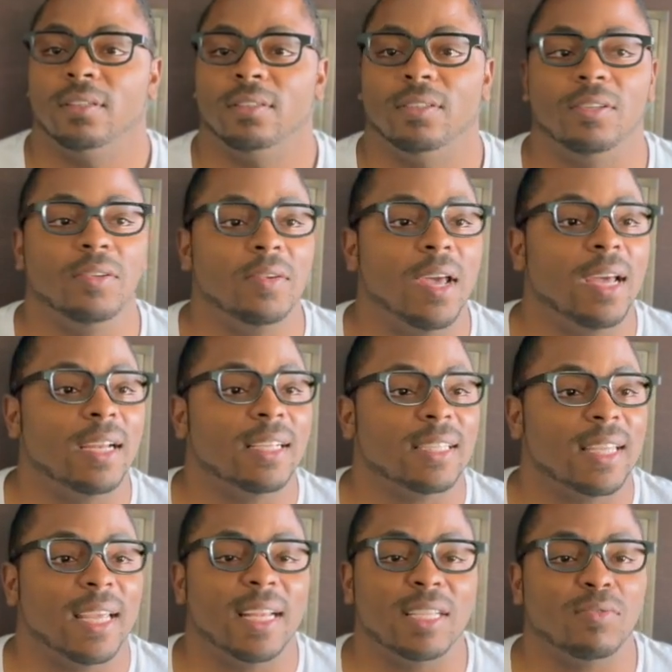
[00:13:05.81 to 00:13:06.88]
Do you not
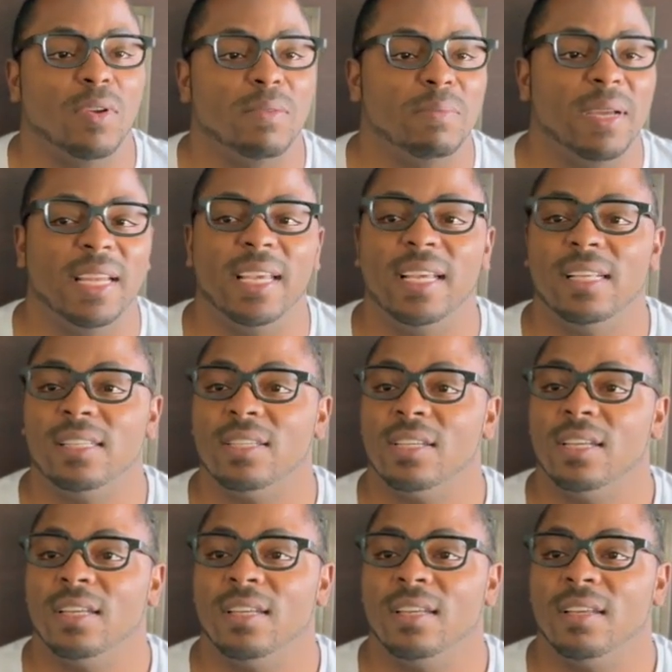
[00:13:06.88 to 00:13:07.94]
understand that's what money is?
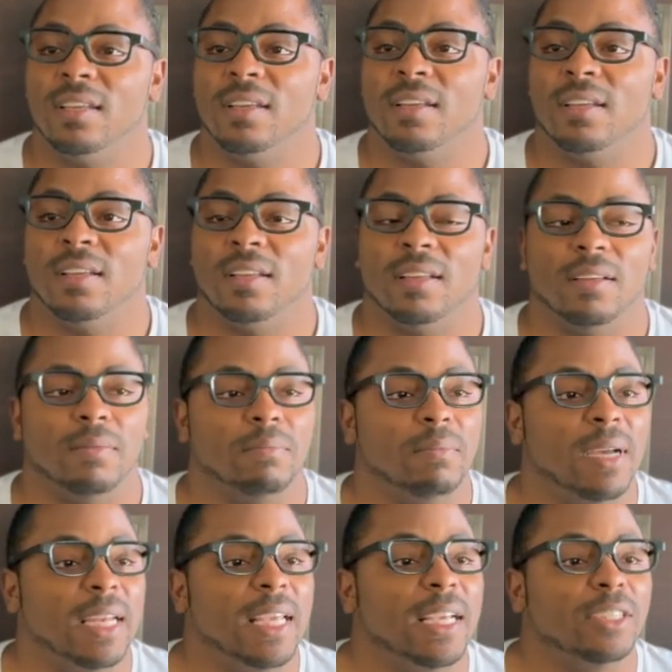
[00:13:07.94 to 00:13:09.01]
Money